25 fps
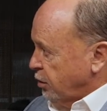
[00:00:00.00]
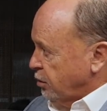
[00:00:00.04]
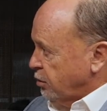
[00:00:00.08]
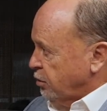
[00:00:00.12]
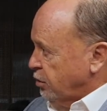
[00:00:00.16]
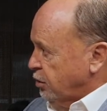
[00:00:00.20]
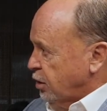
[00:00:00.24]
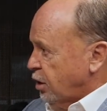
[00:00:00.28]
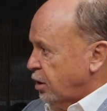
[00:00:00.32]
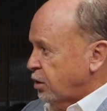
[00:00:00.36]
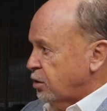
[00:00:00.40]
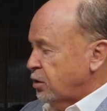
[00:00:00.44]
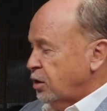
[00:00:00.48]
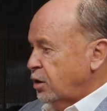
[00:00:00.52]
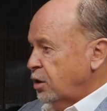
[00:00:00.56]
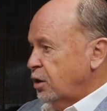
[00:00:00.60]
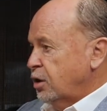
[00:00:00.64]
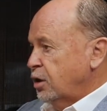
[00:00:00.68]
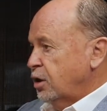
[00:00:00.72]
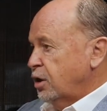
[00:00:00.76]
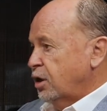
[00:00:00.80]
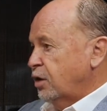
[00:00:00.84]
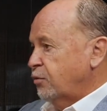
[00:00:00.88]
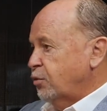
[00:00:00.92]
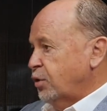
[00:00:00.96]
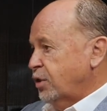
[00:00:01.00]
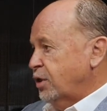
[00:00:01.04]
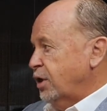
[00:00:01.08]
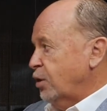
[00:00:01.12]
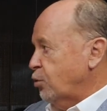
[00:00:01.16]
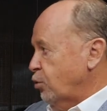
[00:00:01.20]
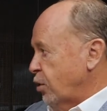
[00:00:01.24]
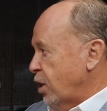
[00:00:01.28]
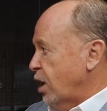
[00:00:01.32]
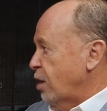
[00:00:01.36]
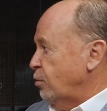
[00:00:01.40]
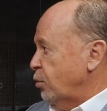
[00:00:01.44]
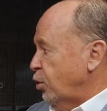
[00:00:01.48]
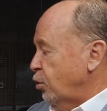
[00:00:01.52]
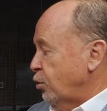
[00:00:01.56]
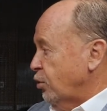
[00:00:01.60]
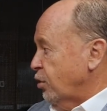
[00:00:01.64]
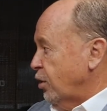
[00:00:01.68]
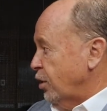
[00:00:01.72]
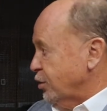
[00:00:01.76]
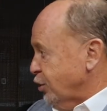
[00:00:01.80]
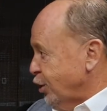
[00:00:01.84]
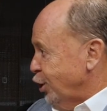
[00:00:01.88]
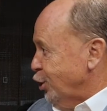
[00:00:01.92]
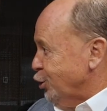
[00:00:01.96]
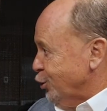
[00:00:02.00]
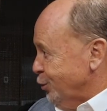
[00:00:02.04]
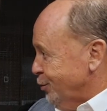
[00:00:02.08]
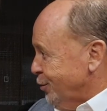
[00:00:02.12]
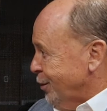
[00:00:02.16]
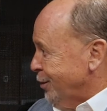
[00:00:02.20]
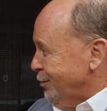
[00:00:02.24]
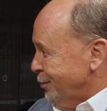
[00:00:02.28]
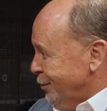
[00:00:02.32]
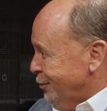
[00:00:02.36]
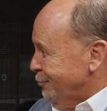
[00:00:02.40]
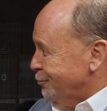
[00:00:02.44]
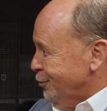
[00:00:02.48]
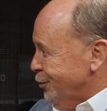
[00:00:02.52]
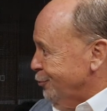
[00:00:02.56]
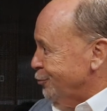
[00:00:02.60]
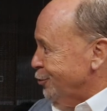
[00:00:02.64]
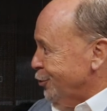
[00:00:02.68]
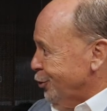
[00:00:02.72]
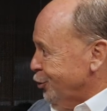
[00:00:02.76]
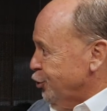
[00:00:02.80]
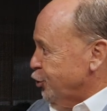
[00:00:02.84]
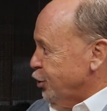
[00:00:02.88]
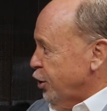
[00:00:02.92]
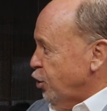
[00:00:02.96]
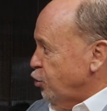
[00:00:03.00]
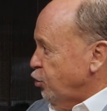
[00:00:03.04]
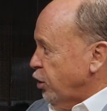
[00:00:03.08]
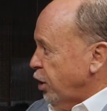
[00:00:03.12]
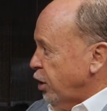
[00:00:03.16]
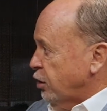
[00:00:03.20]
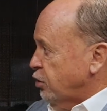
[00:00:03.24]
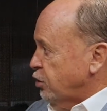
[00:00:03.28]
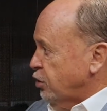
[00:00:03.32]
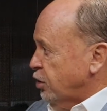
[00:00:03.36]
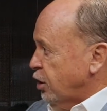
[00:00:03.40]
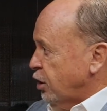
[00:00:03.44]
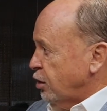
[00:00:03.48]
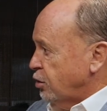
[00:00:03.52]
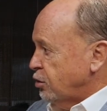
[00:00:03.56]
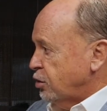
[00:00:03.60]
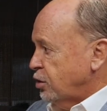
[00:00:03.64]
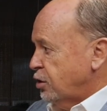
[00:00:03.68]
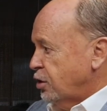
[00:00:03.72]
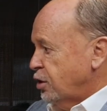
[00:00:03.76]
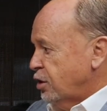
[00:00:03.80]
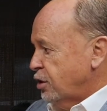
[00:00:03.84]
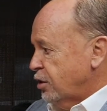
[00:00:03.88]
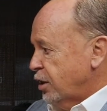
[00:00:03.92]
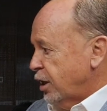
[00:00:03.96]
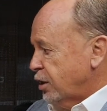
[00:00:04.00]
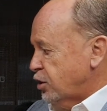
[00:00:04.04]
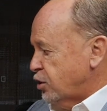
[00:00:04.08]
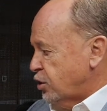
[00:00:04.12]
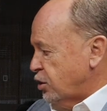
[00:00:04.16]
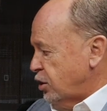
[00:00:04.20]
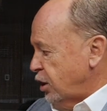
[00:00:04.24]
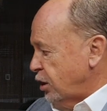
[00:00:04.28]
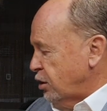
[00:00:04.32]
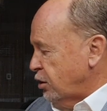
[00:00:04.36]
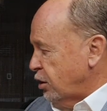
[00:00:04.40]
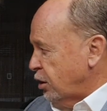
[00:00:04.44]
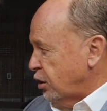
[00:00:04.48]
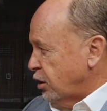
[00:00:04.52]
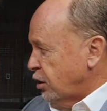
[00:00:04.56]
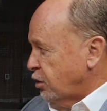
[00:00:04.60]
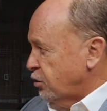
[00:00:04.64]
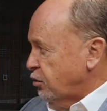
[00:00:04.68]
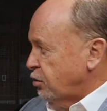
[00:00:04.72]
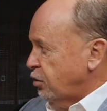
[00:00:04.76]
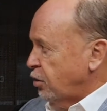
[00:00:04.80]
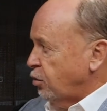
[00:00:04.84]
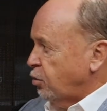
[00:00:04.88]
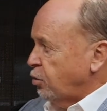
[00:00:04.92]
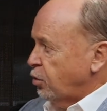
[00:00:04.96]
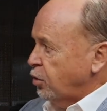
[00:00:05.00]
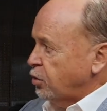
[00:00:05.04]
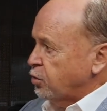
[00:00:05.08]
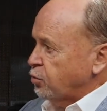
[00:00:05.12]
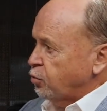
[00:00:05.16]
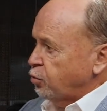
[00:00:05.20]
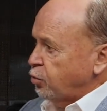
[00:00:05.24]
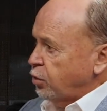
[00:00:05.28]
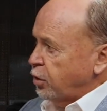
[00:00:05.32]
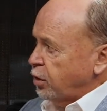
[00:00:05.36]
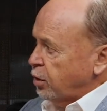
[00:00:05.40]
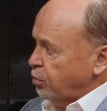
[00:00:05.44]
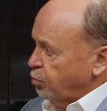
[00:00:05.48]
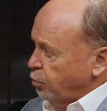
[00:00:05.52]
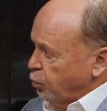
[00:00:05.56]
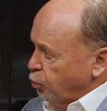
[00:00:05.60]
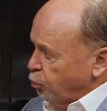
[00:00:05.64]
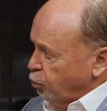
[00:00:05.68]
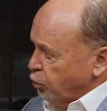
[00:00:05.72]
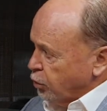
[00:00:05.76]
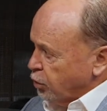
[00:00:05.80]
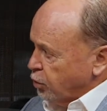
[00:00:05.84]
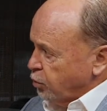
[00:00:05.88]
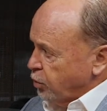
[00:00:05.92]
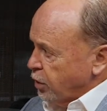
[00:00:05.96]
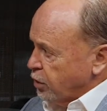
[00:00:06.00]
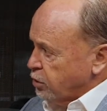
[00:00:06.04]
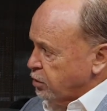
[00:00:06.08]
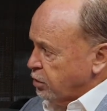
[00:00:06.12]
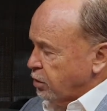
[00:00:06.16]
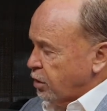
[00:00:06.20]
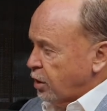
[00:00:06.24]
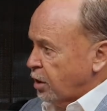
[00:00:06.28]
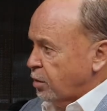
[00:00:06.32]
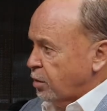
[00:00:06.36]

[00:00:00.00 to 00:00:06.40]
So if we think we're a humble organisation, then you've got to show that. So that signalling theory is really important to us in